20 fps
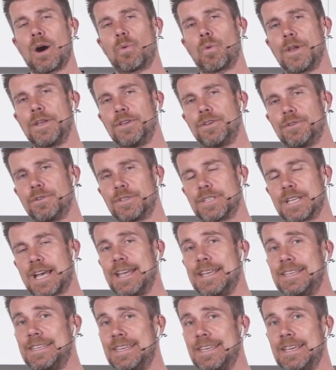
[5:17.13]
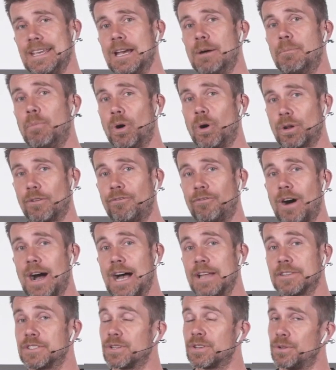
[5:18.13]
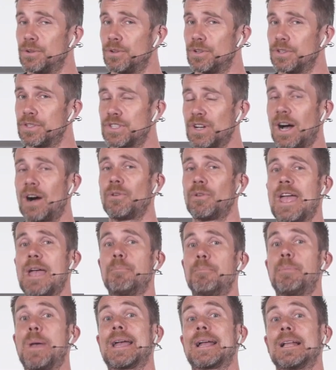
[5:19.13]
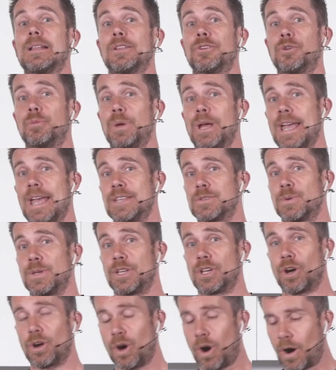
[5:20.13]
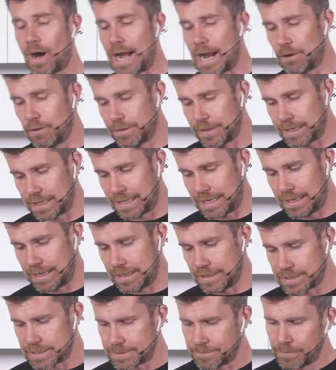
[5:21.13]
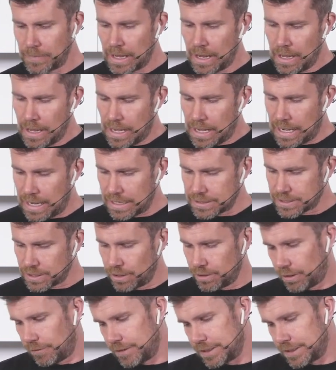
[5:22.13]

we use a gear modifier to dial that back a little bit as we go higher in the gears. So